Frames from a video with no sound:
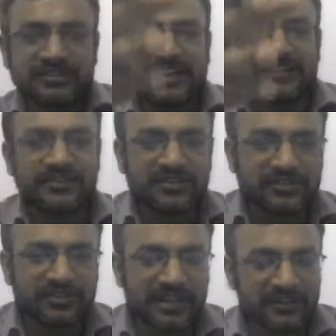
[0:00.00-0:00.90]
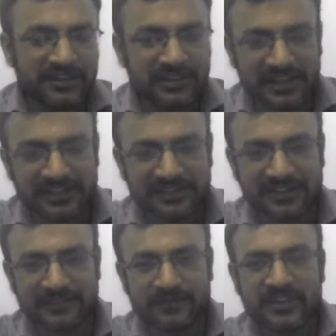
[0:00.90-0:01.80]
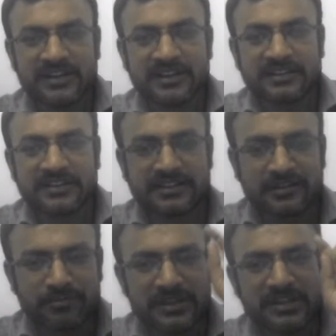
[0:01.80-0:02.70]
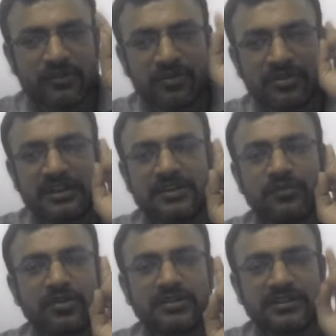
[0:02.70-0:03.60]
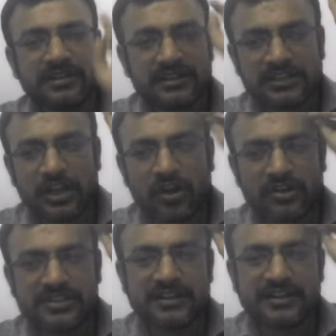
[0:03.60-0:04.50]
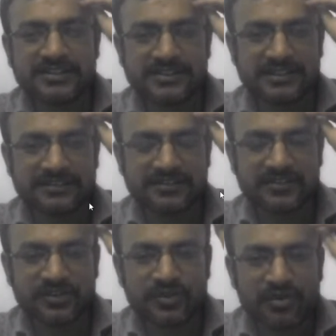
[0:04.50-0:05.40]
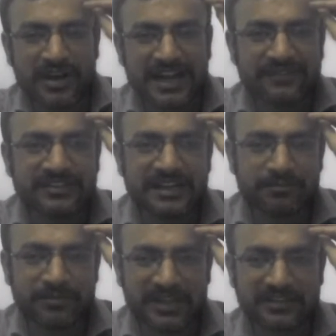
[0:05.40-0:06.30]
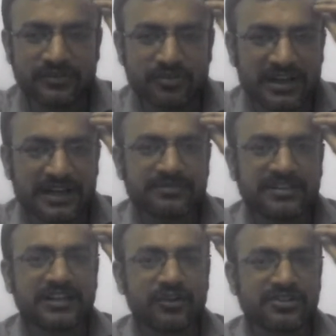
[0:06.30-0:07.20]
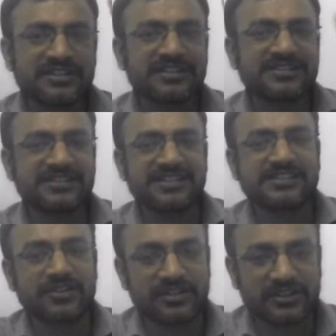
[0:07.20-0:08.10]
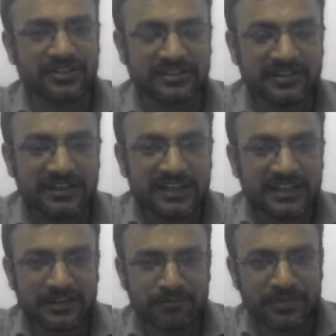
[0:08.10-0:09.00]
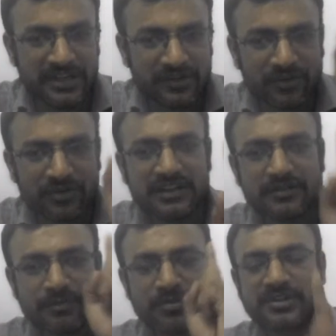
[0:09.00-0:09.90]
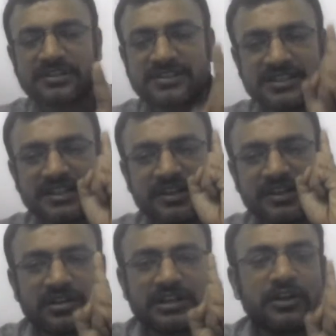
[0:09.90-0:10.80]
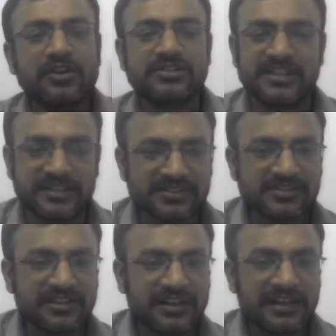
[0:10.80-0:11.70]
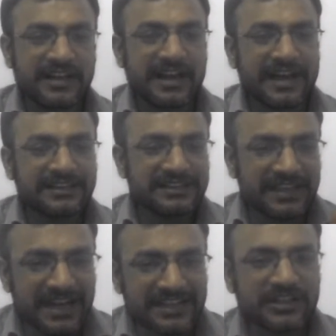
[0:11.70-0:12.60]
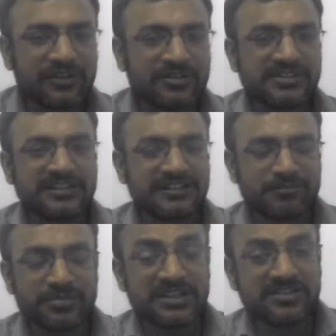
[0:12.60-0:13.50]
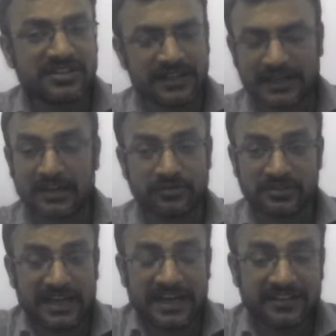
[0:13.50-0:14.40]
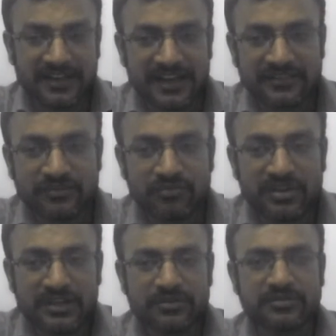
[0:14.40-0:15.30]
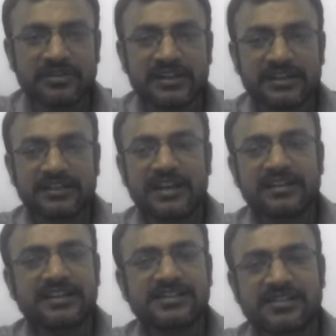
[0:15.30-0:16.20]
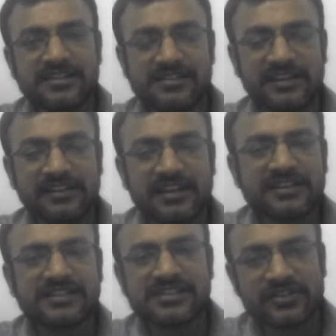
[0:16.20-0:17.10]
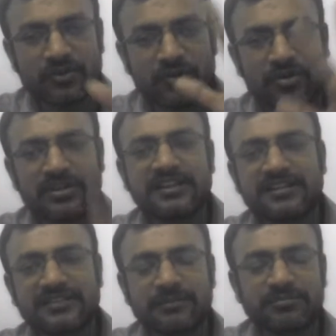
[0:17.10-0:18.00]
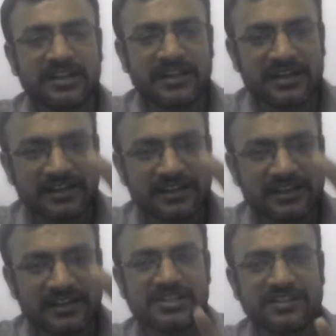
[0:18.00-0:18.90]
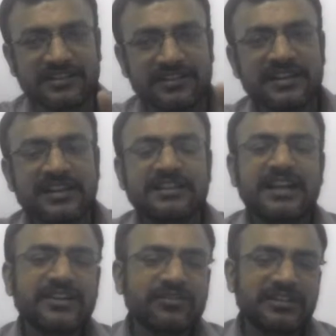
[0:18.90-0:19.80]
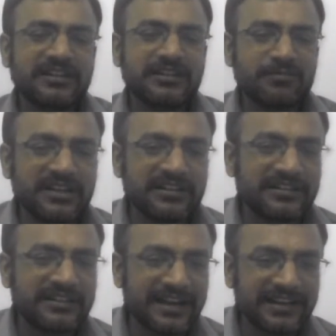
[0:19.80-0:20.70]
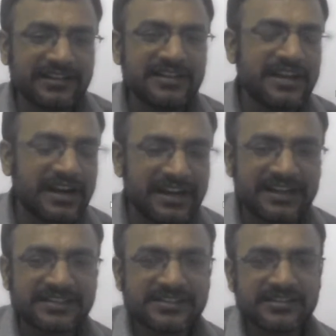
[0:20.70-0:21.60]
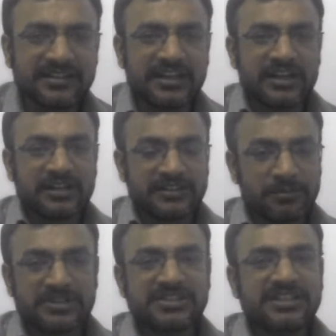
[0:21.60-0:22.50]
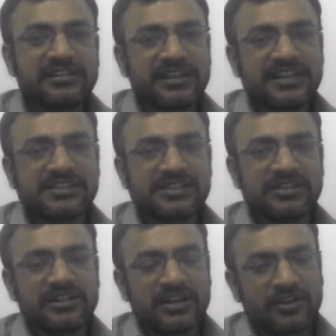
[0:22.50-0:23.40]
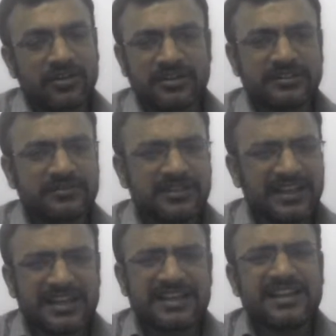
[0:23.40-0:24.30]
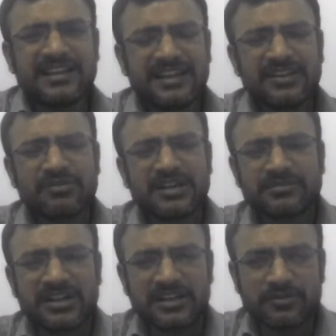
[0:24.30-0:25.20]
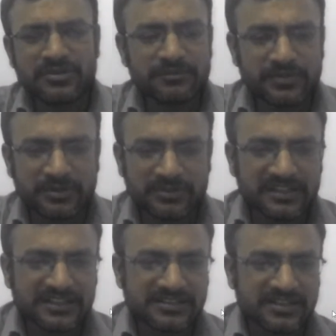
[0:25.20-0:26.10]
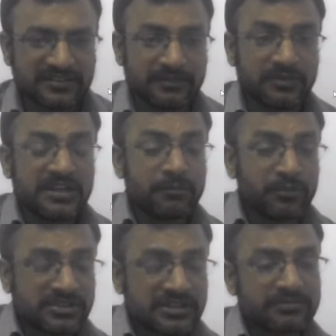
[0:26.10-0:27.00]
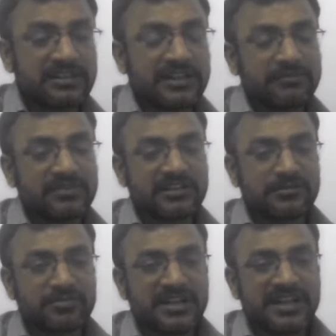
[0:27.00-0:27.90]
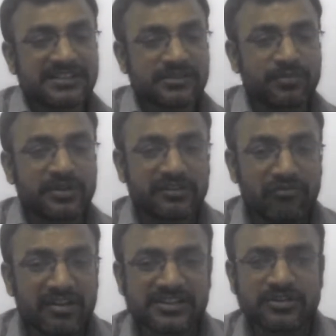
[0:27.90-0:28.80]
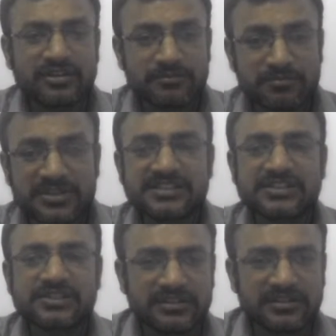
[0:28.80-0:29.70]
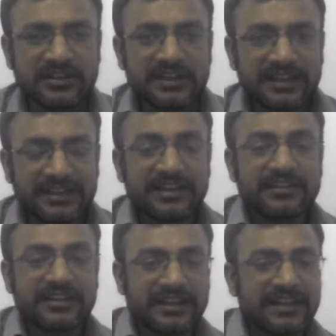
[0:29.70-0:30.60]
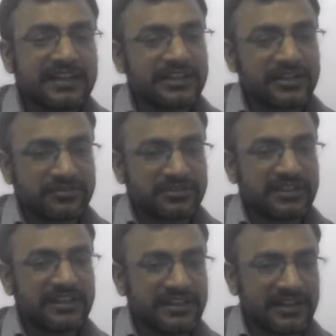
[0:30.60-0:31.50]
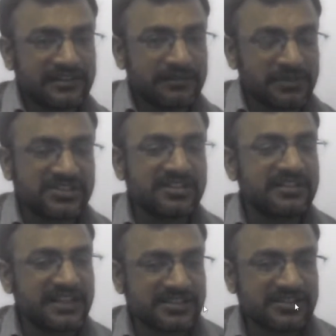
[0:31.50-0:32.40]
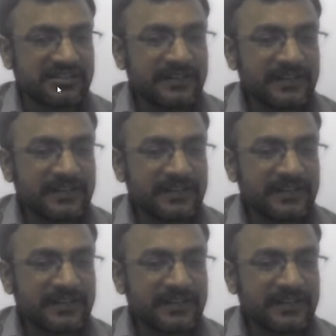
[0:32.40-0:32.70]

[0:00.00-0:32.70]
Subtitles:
or that subject or anything. The company only want the logical skills. You have that brain, you have that logical skills or not. Company only focusing on logics. And that logic company, as we know, in data structure, all the concepts are logical. That's why the company directly asks the machine test on any one of the algorithm for data structure. Most of the time the company asks for a quick sort, merge sort in their technical round, in their machine test.